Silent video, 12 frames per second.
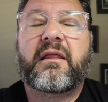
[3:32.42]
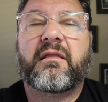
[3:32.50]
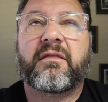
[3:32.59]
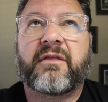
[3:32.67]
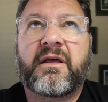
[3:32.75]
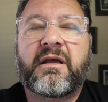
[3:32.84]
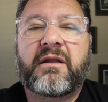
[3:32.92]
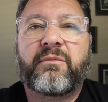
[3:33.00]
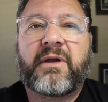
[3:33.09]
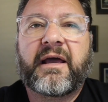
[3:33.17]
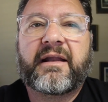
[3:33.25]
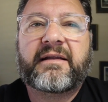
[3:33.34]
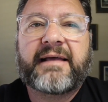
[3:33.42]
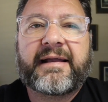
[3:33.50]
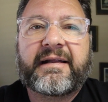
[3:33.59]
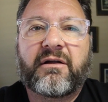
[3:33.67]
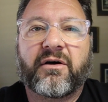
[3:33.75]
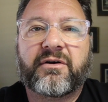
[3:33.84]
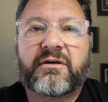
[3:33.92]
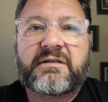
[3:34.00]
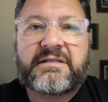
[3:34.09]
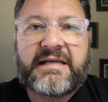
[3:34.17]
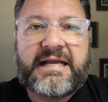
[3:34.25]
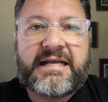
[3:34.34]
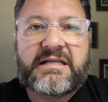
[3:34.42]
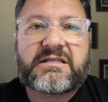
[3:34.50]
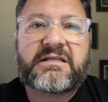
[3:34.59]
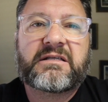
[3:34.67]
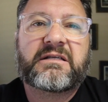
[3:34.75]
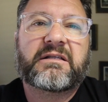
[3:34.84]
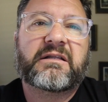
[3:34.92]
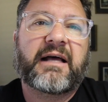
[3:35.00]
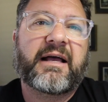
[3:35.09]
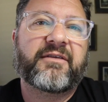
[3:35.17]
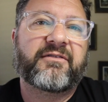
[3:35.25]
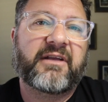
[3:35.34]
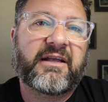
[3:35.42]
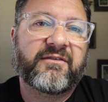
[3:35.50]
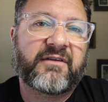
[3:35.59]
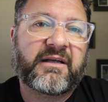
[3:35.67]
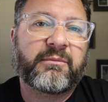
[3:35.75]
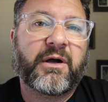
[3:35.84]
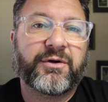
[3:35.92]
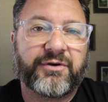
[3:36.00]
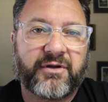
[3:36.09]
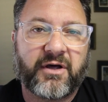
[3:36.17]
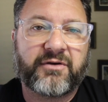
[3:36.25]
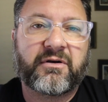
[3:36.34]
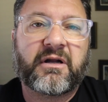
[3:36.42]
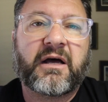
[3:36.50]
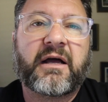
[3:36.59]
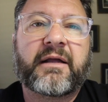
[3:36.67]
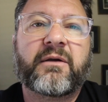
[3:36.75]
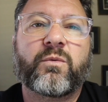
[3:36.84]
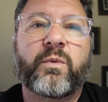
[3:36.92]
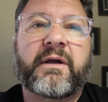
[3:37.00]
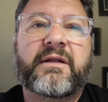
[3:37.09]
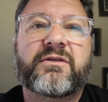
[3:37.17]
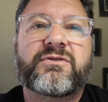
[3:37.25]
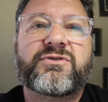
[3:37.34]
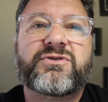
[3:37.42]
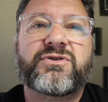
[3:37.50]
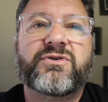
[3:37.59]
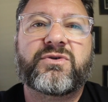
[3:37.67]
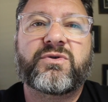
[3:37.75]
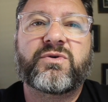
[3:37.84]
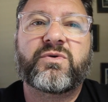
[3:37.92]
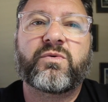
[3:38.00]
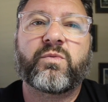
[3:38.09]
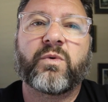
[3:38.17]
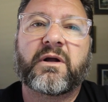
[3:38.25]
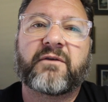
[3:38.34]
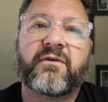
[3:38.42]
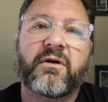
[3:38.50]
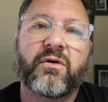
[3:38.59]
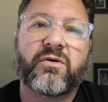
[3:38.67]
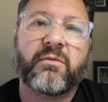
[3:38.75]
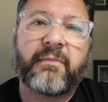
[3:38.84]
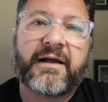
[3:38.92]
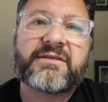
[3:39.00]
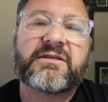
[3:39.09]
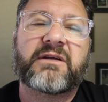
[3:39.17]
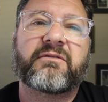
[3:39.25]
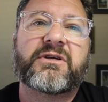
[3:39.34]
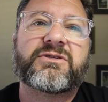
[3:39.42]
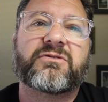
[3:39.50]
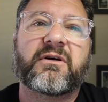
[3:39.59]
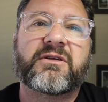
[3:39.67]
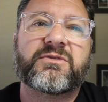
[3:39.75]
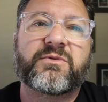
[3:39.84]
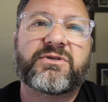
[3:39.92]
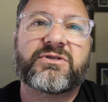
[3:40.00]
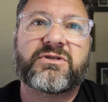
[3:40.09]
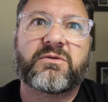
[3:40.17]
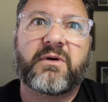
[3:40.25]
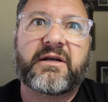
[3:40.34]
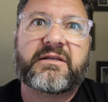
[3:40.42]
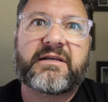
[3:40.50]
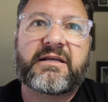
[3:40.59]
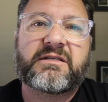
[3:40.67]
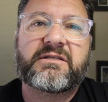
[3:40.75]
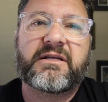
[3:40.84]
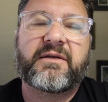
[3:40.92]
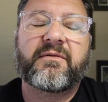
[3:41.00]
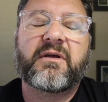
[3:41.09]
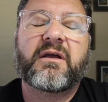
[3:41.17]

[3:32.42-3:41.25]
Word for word: Then we had a daddy-daughter date last evening. My older daughter and I went to one of our local Mexican restaurants, which is quite tasty,